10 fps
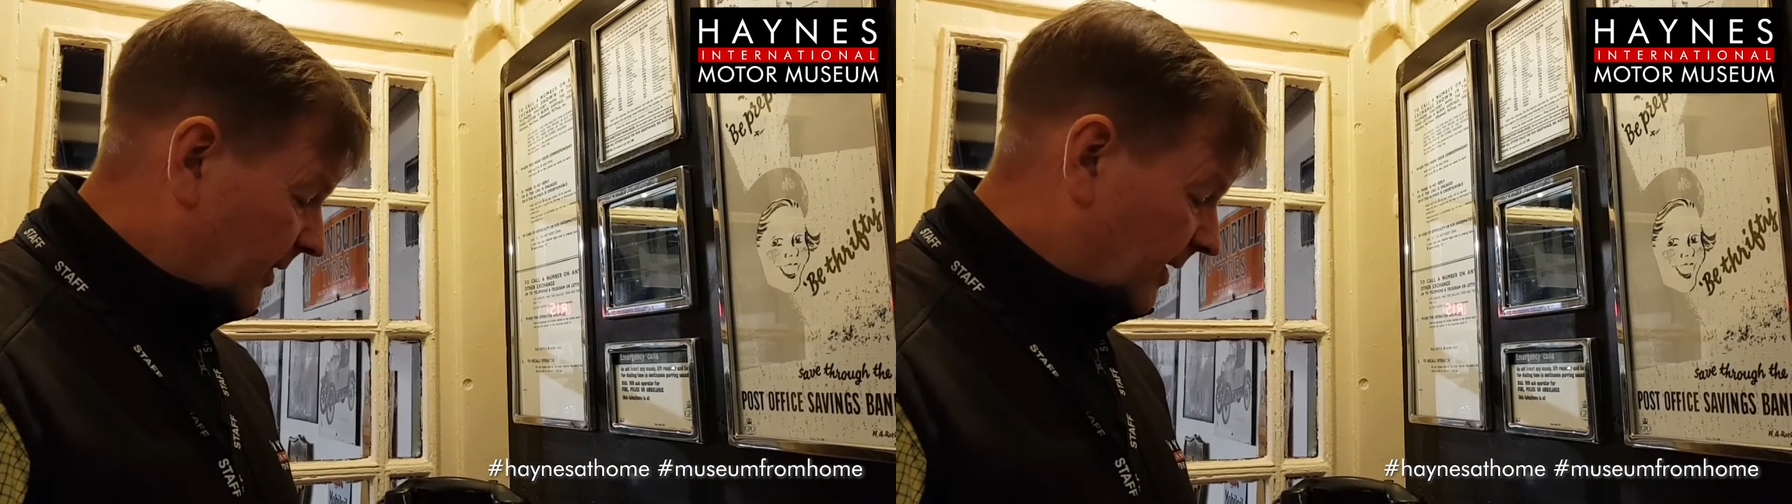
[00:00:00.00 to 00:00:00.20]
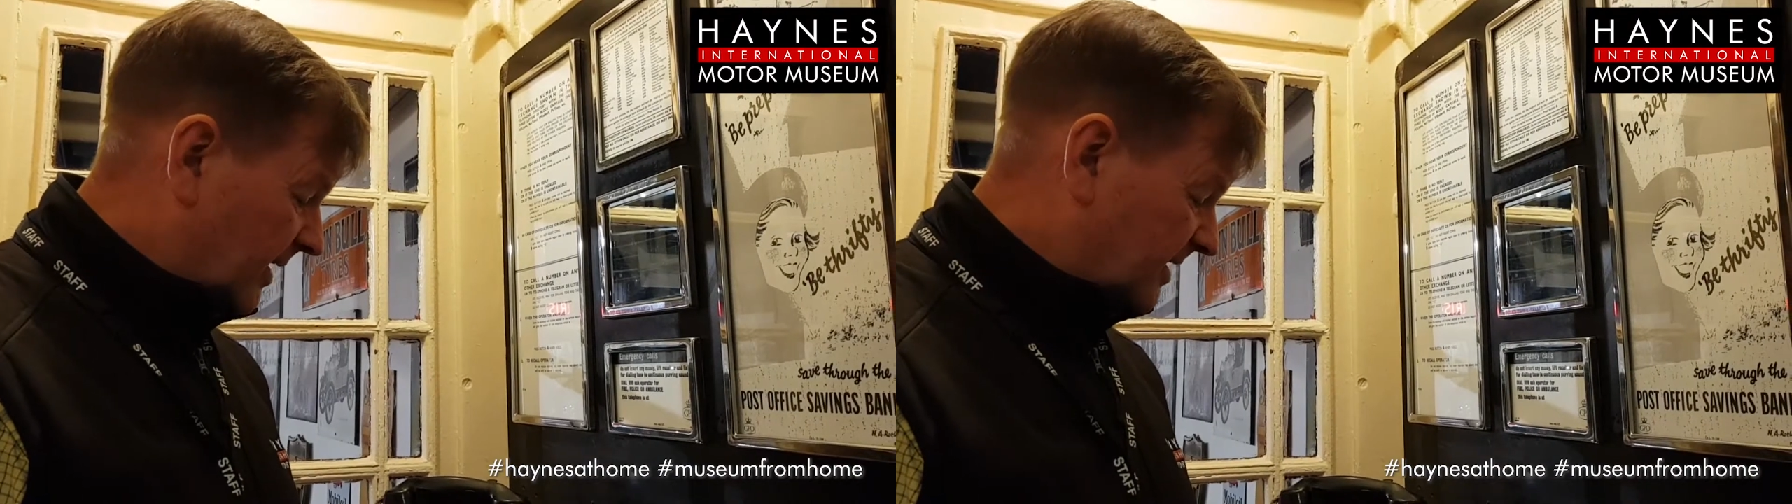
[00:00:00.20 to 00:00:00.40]

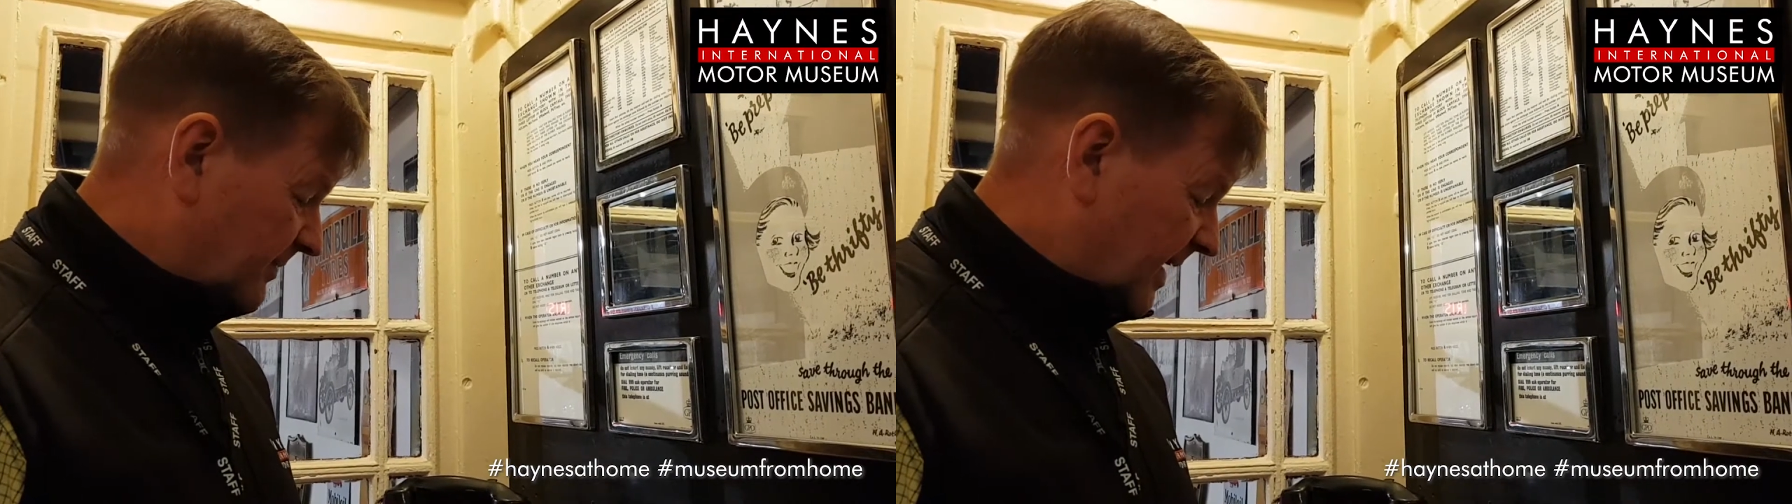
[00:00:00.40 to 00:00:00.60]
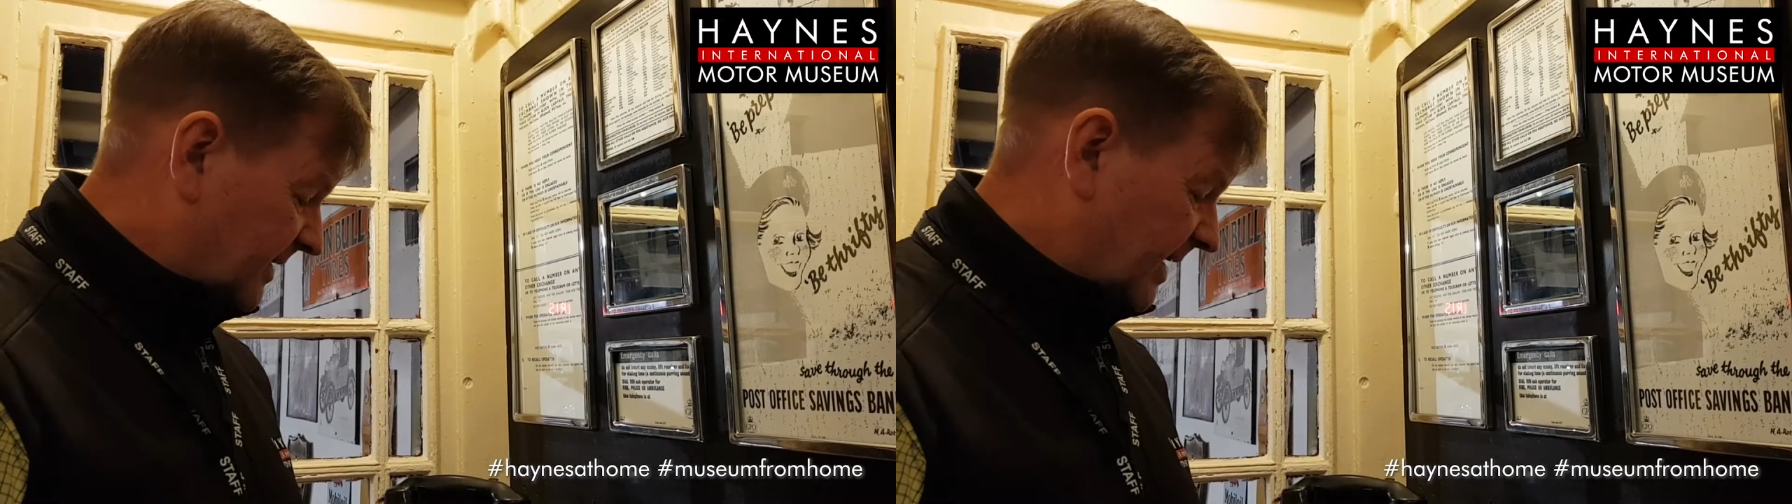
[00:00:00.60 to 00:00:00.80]
you know a
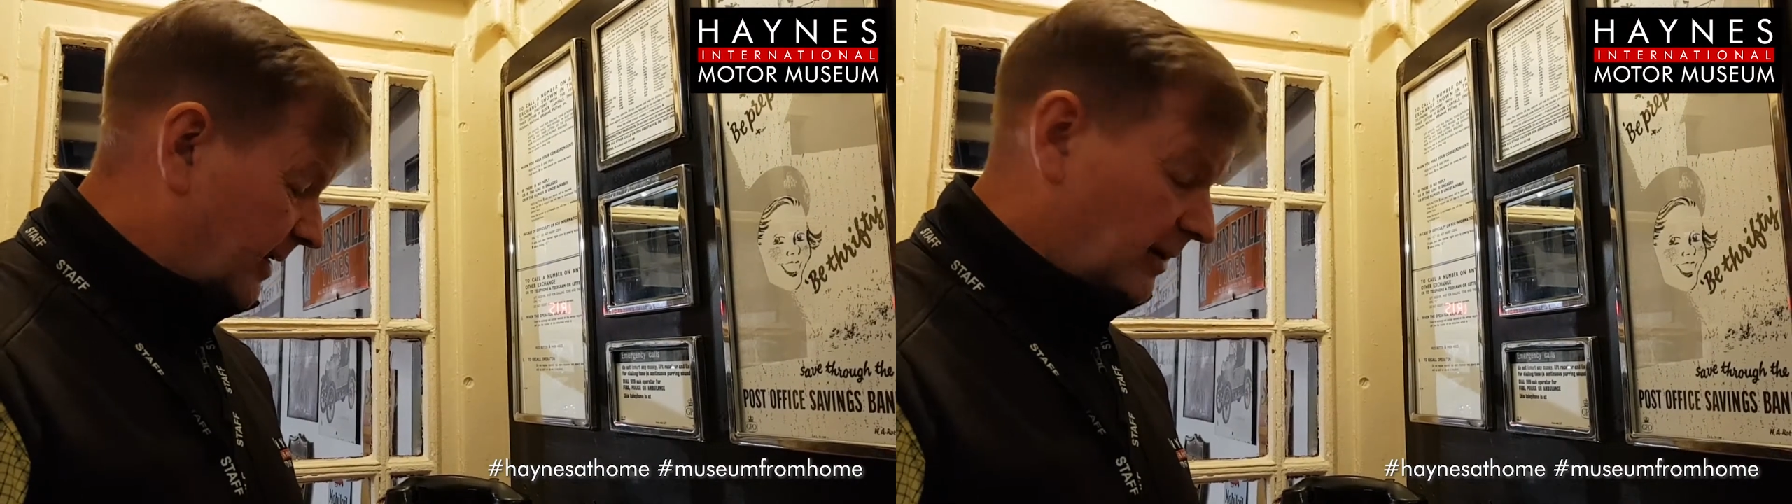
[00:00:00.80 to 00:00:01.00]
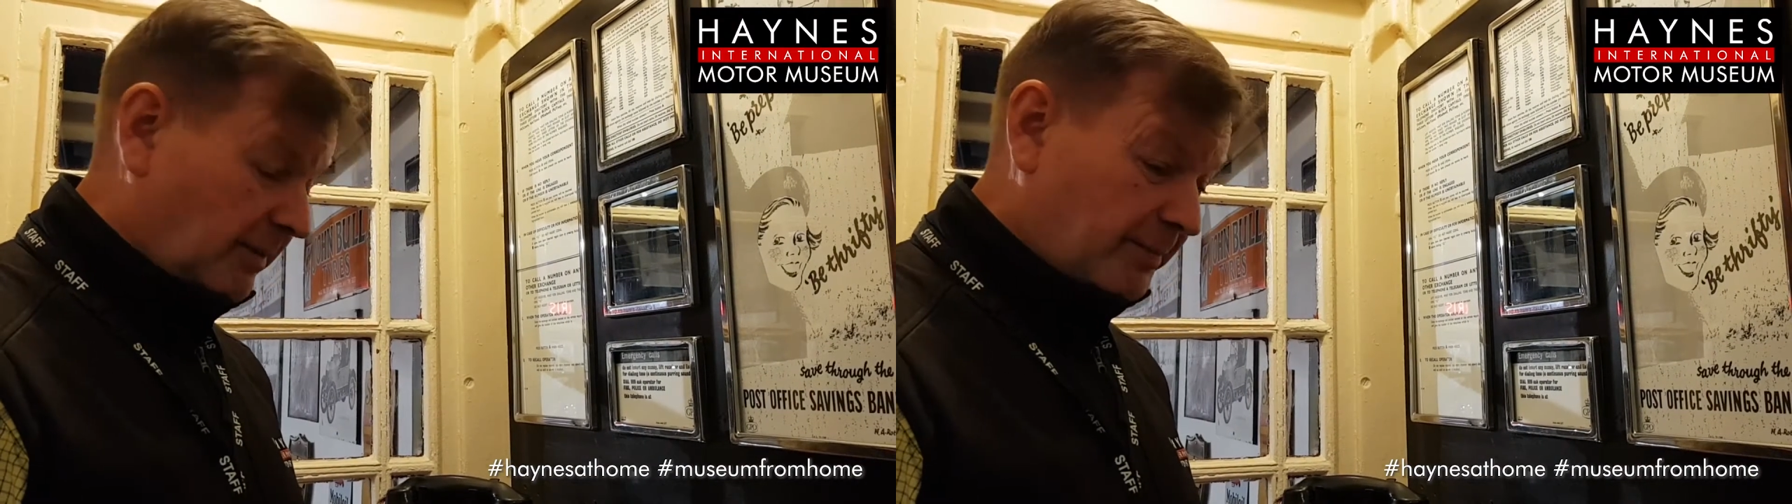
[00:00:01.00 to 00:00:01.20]

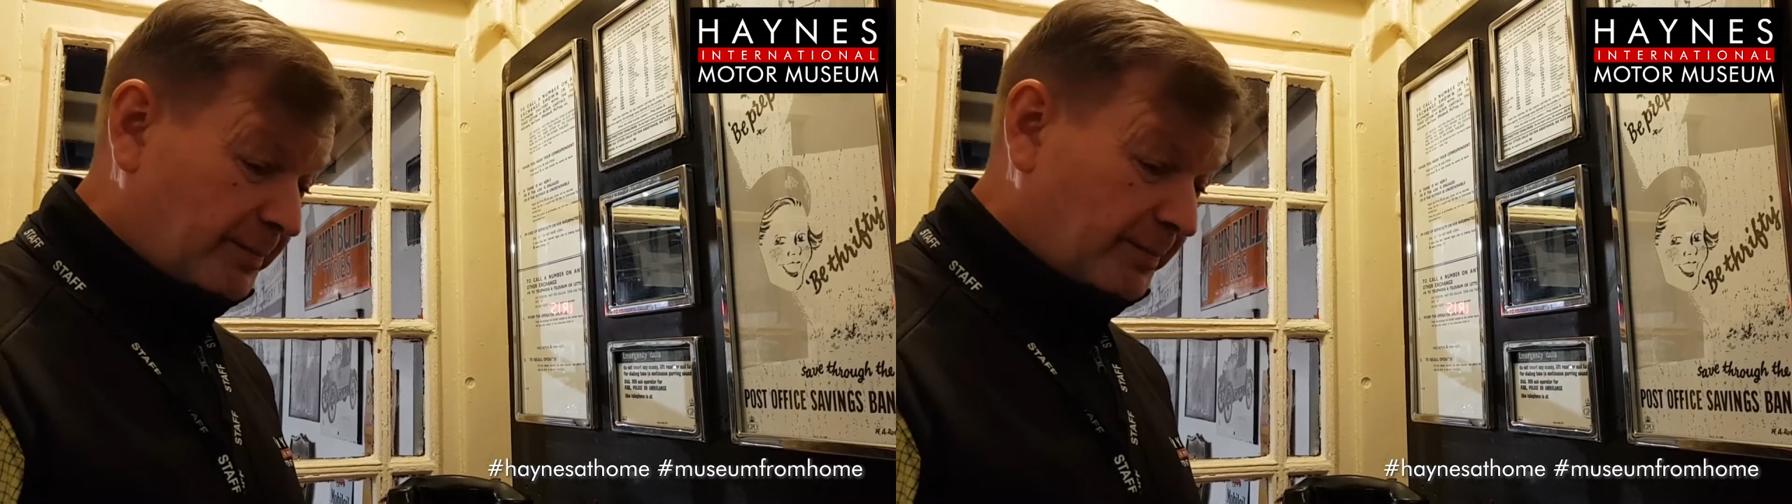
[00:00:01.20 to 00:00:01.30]
spectacular